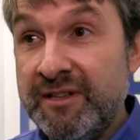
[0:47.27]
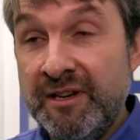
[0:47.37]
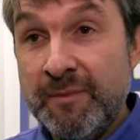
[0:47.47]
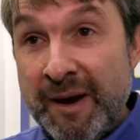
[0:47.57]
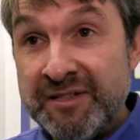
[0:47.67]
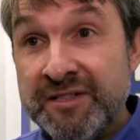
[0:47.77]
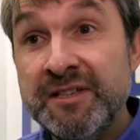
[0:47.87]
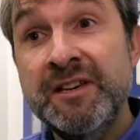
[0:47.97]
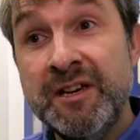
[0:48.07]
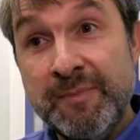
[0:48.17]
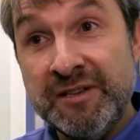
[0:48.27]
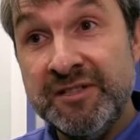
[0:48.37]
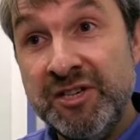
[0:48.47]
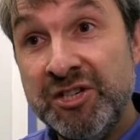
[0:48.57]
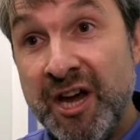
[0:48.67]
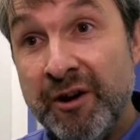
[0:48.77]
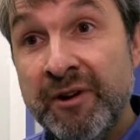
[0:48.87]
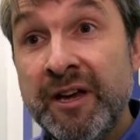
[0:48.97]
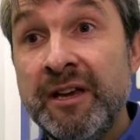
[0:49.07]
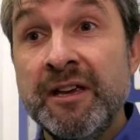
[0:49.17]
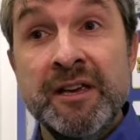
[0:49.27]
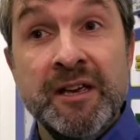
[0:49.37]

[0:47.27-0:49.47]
the capacity sharing,